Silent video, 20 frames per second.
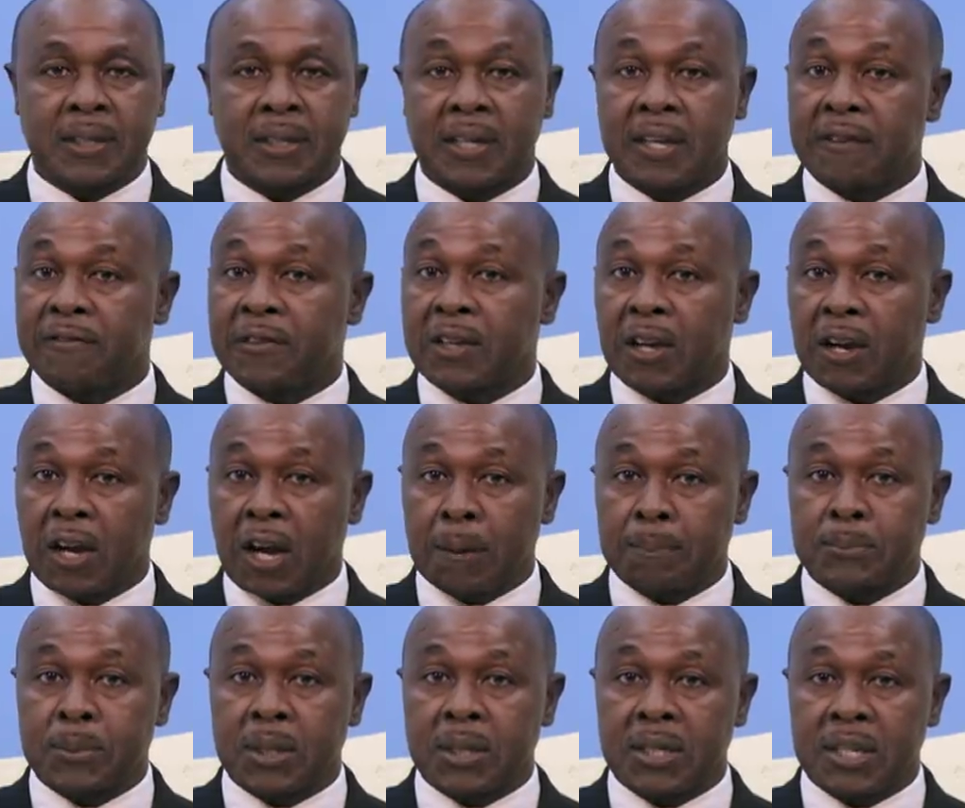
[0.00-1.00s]
if they
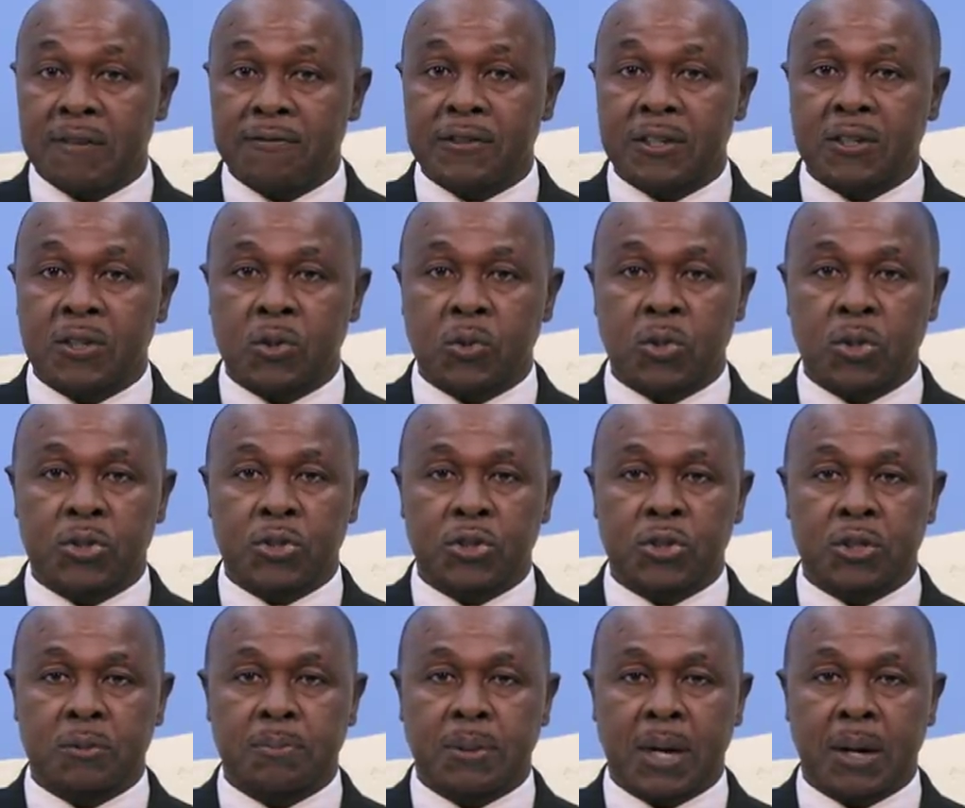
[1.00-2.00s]
opt to leave
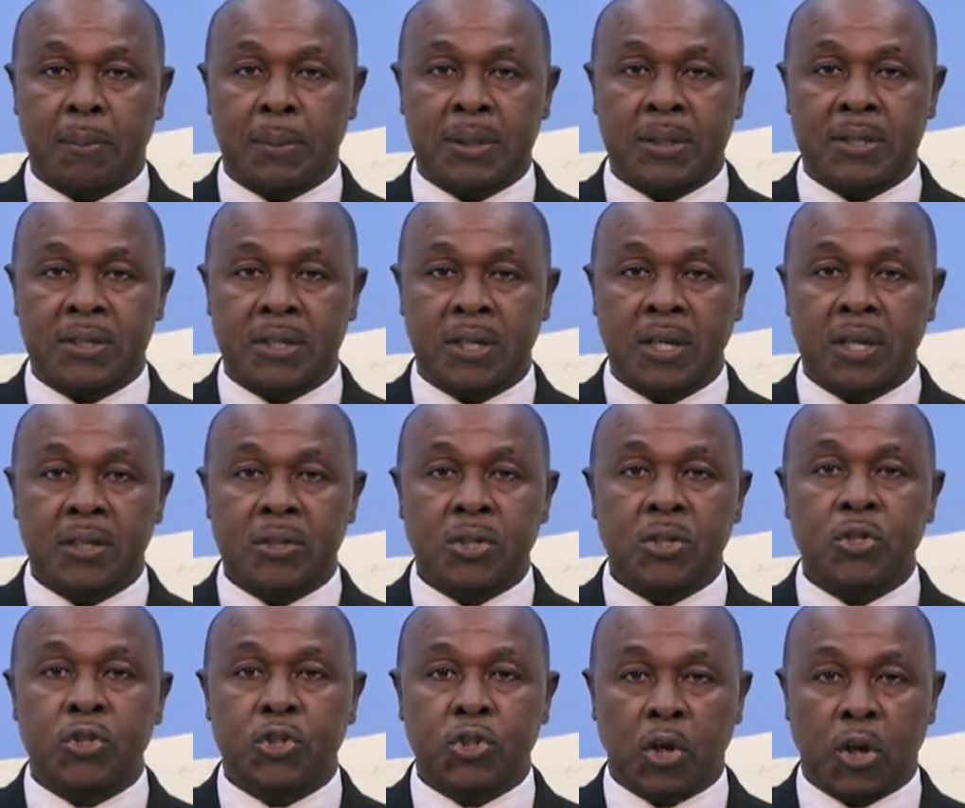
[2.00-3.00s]
Solutions Barbados
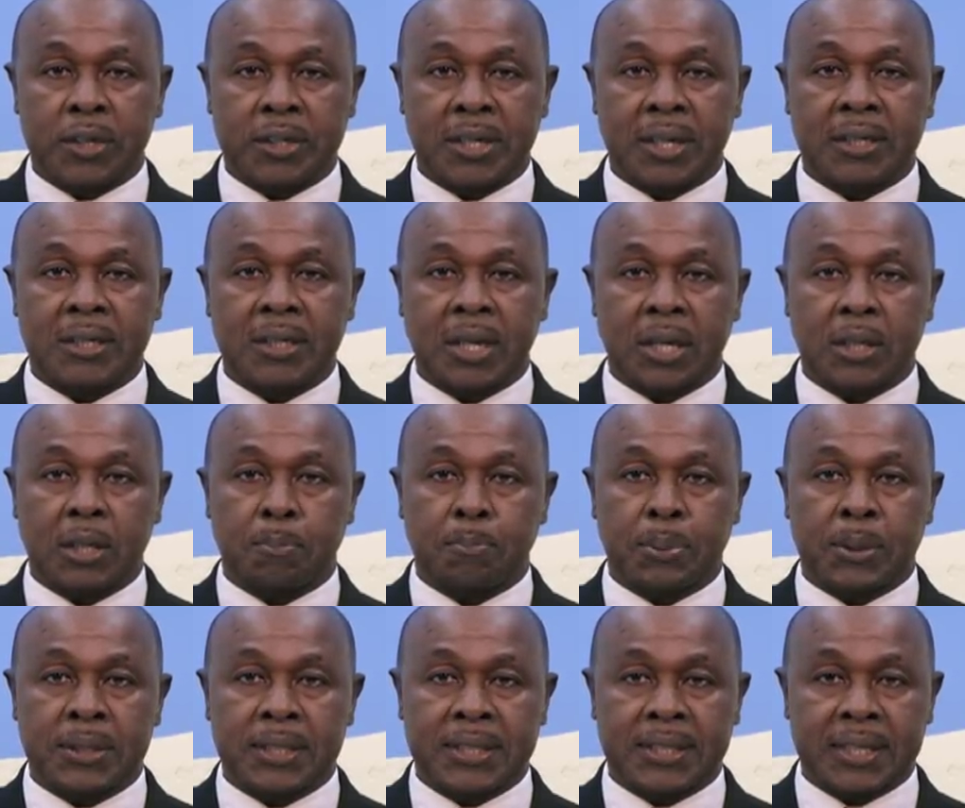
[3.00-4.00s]
to join another
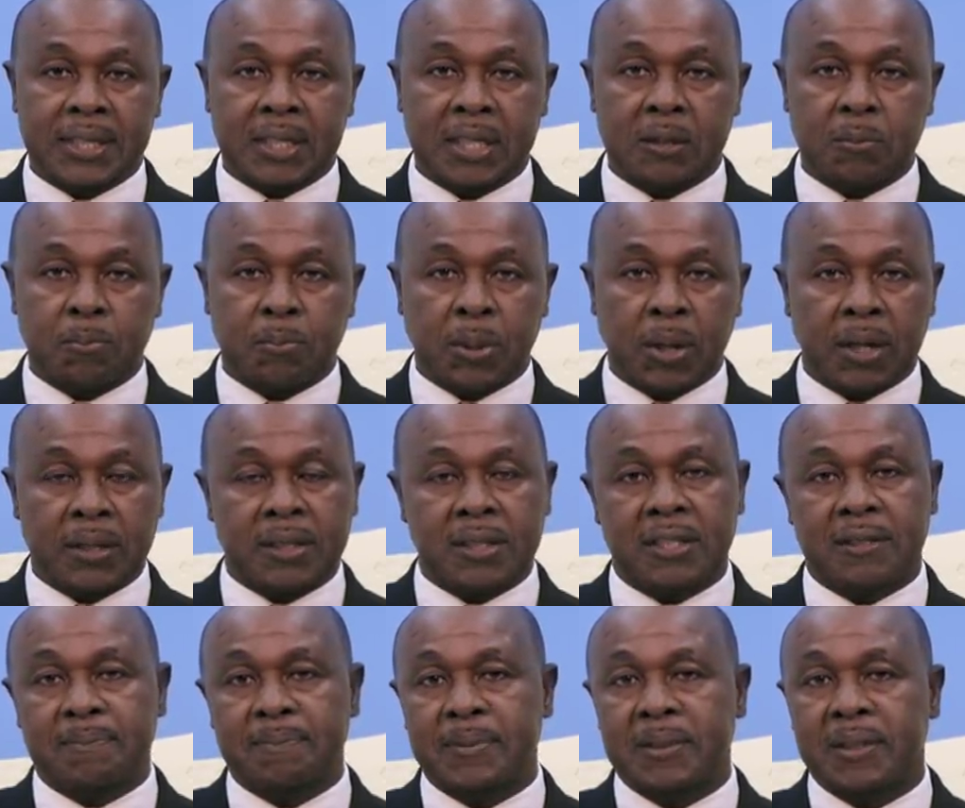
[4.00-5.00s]
political
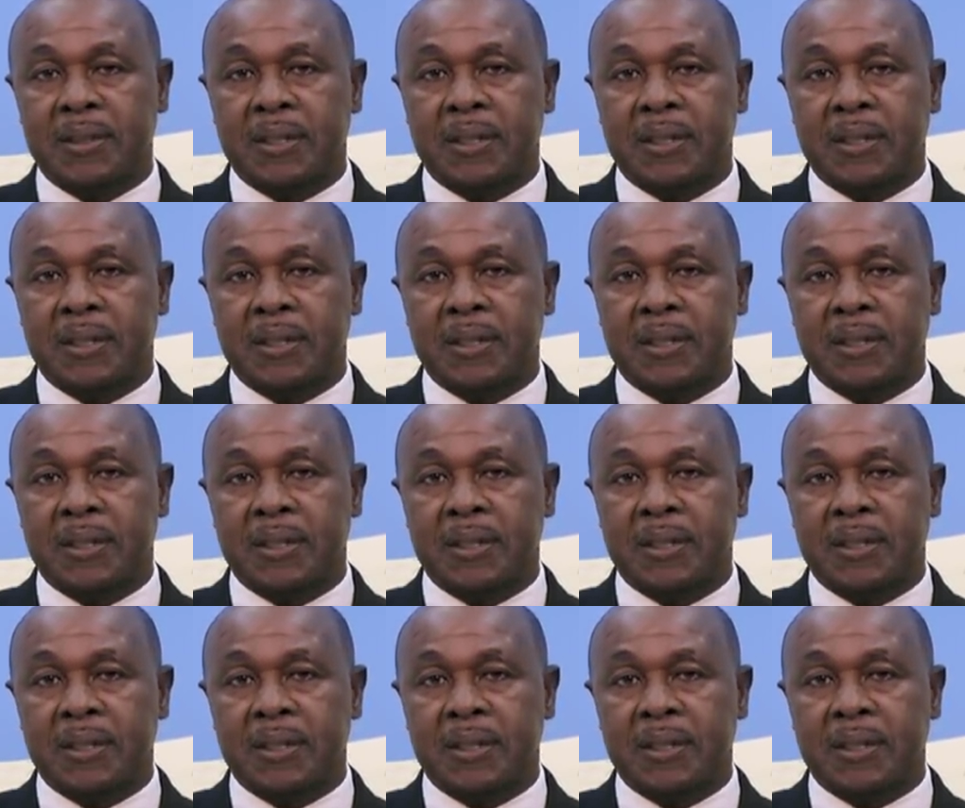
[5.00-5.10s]
party.